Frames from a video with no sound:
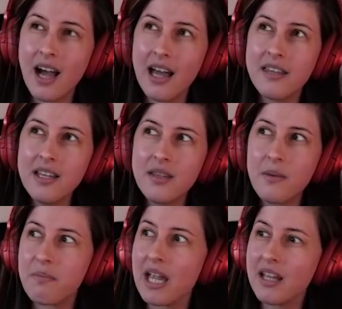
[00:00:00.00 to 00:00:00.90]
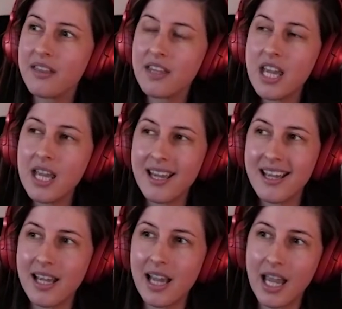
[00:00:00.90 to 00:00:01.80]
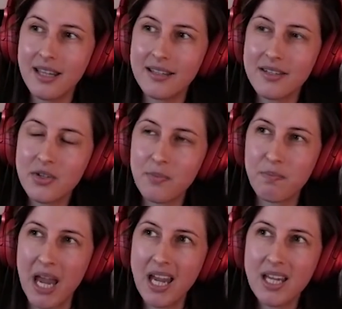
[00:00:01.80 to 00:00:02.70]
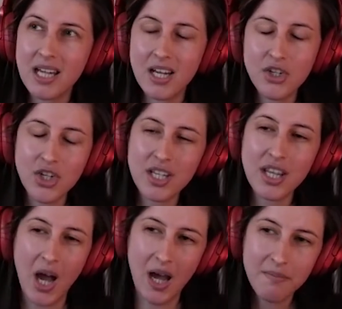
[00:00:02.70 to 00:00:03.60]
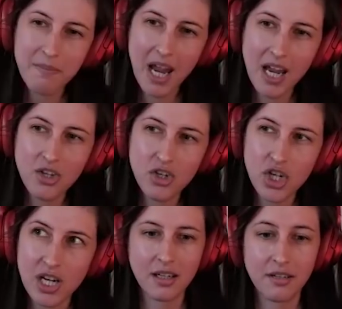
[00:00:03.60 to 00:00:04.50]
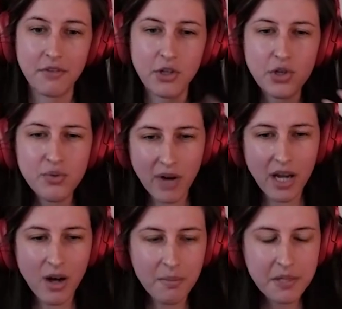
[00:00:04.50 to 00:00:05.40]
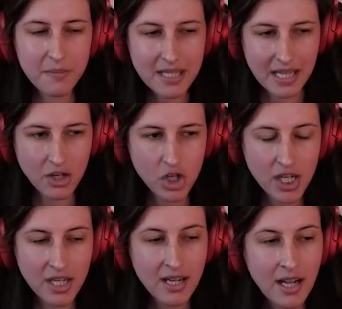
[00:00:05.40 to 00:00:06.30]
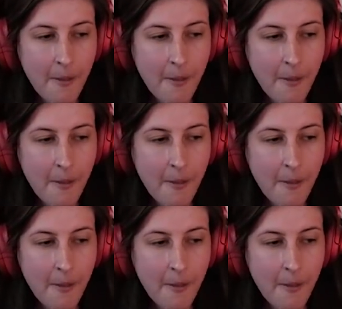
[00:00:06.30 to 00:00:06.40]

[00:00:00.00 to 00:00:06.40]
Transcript: I think the big thing is paying attention to the on page conversion rate optimization